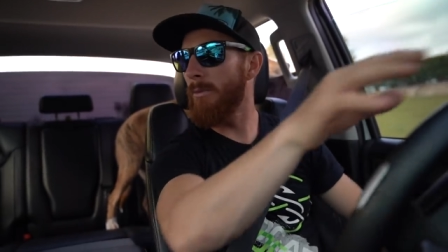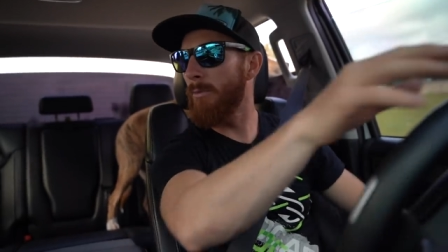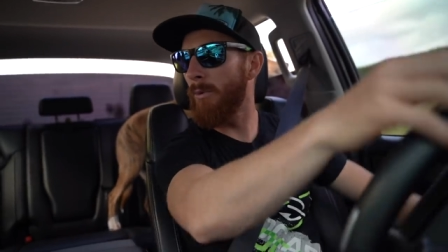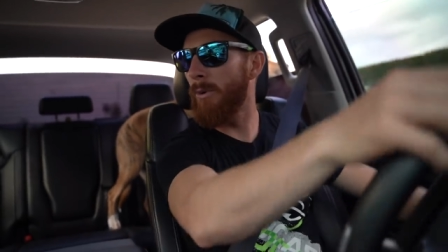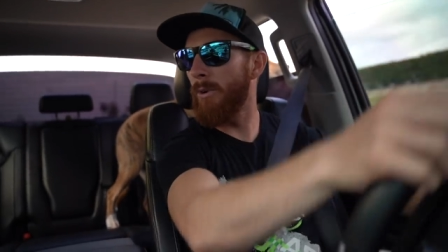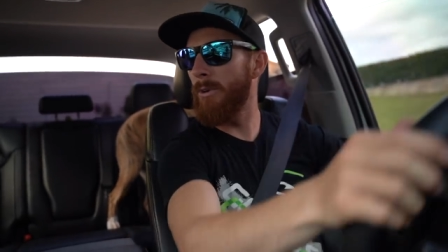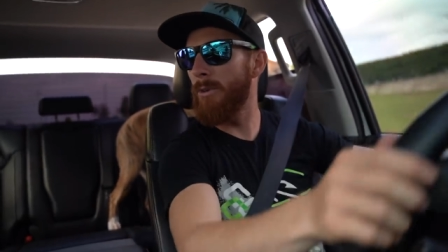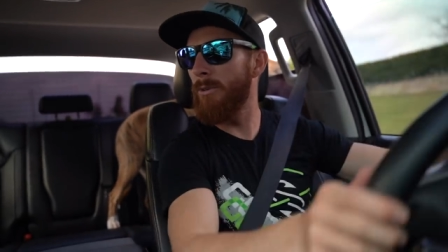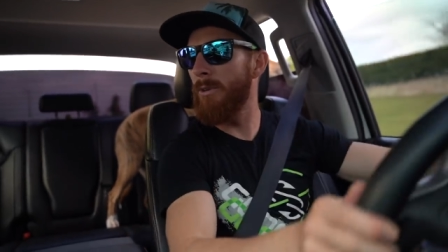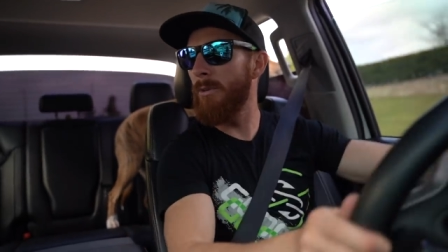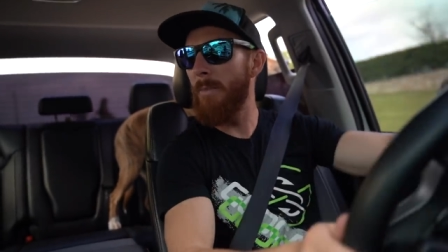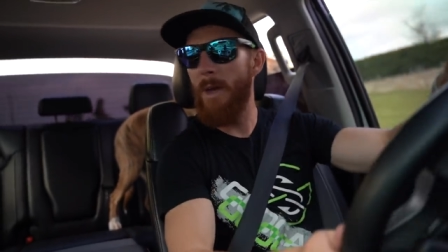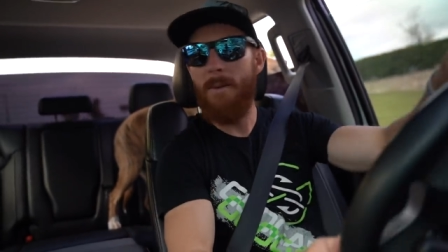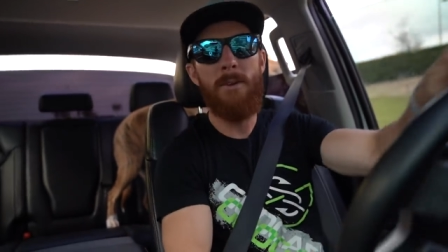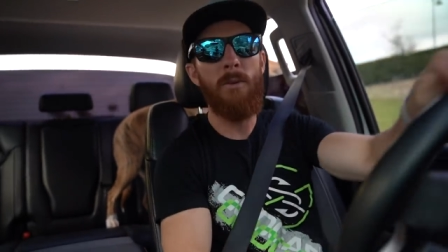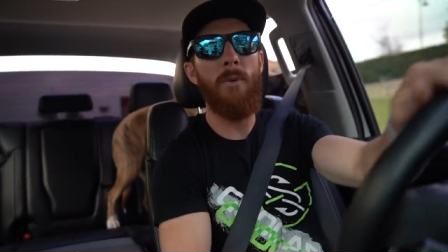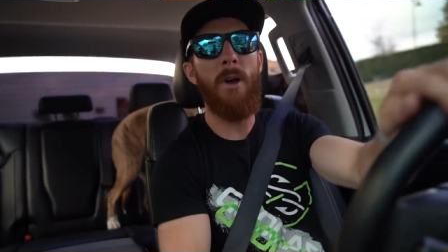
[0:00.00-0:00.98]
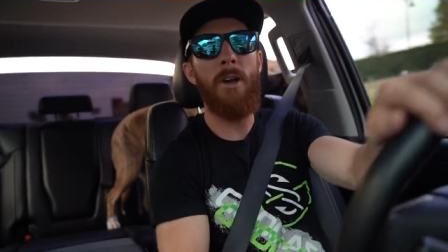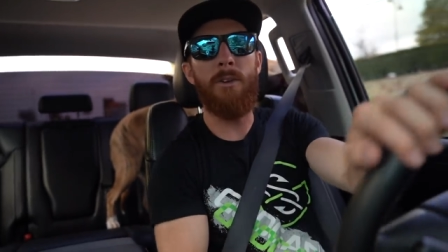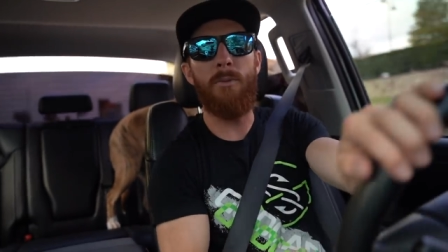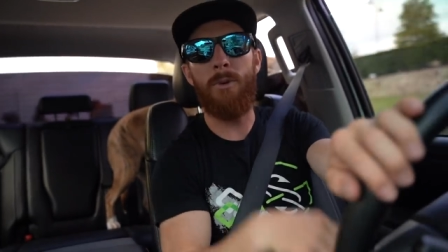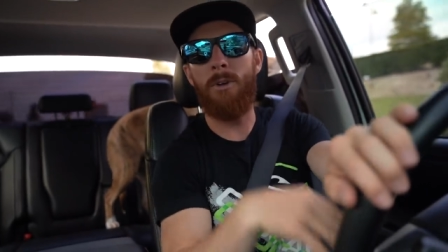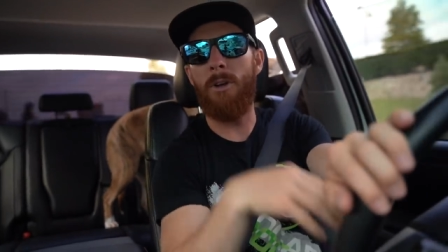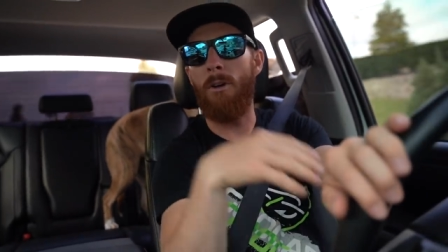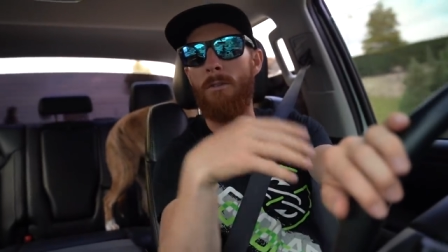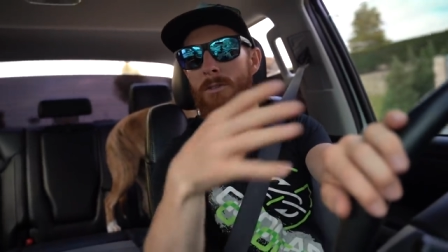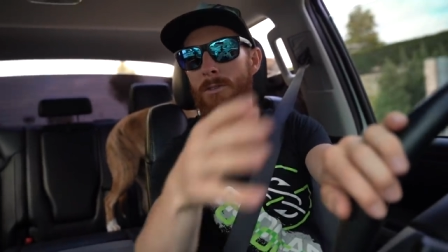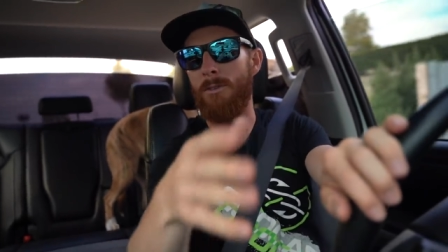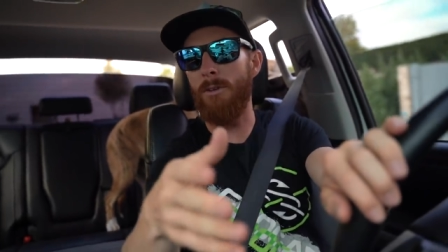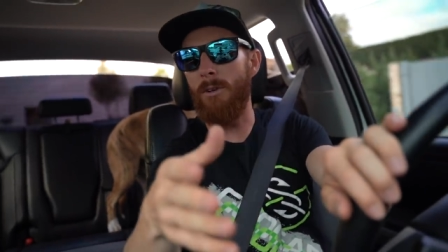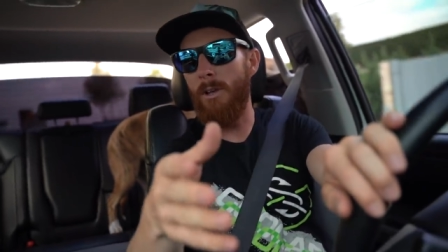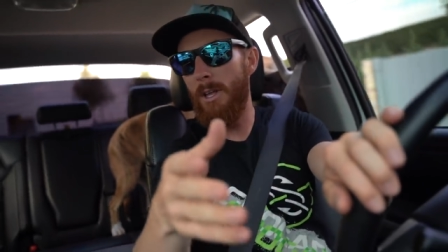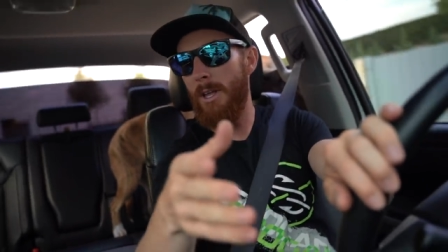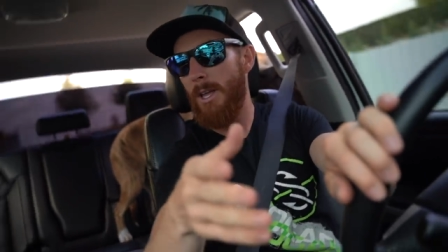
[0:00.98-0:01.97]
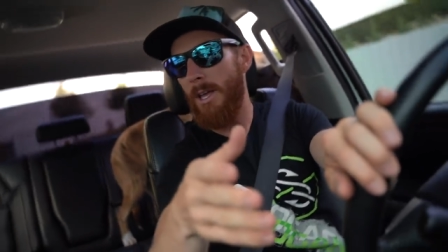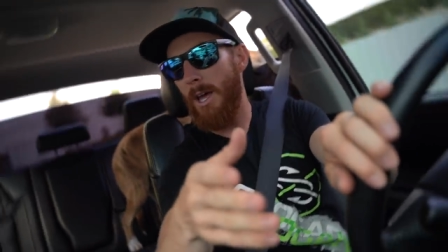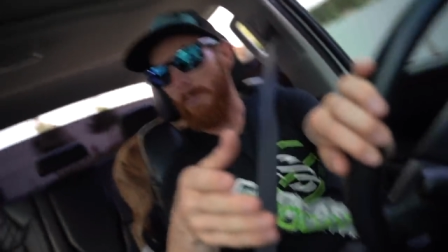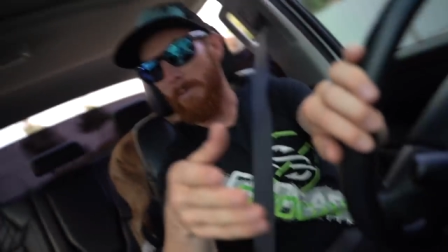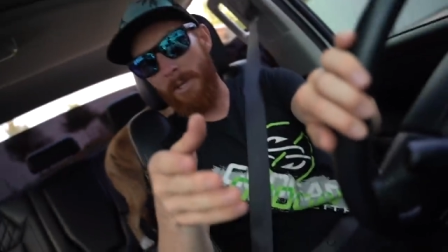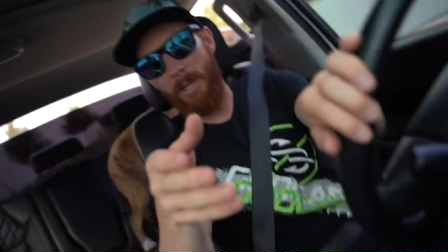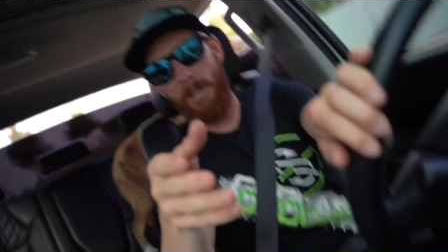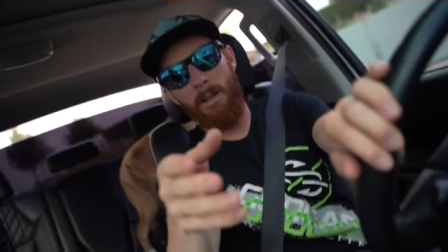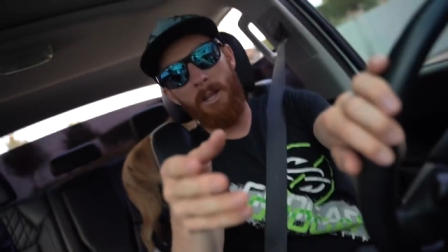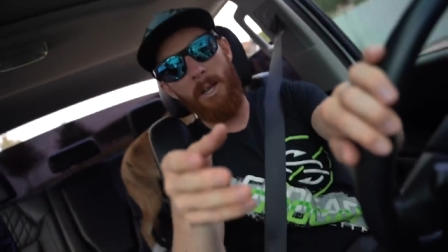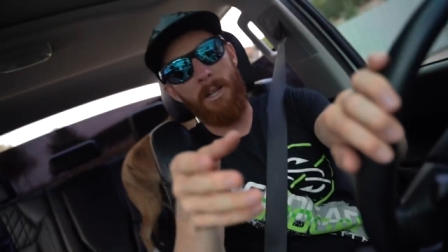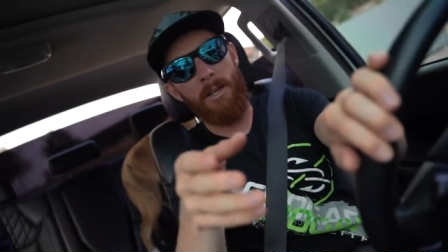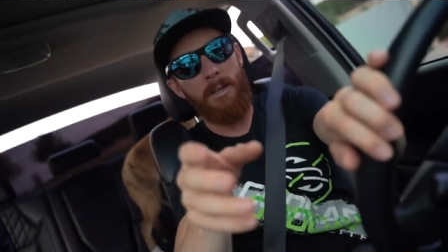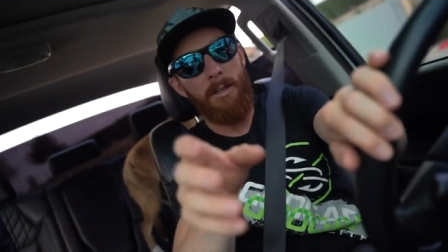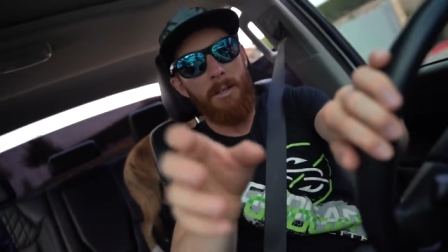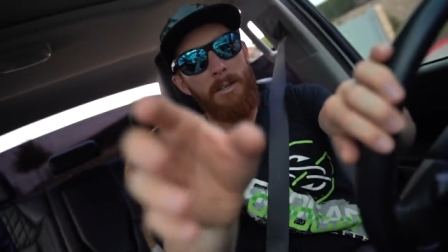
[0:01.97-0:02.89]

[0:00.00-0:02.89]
We're doing maybe a rod and reel arsenal. I've been getting a lot of,